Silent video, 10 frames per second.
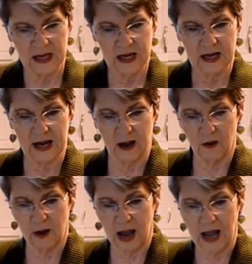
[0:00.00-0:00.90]

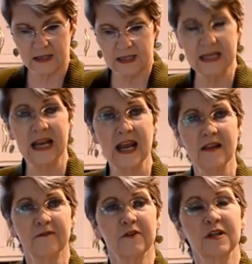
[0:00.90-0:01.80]
Now, today
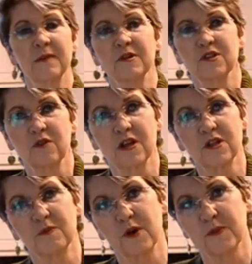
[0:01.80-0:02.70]
for demonstration
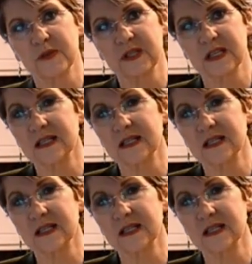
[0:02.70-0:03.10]
purposes,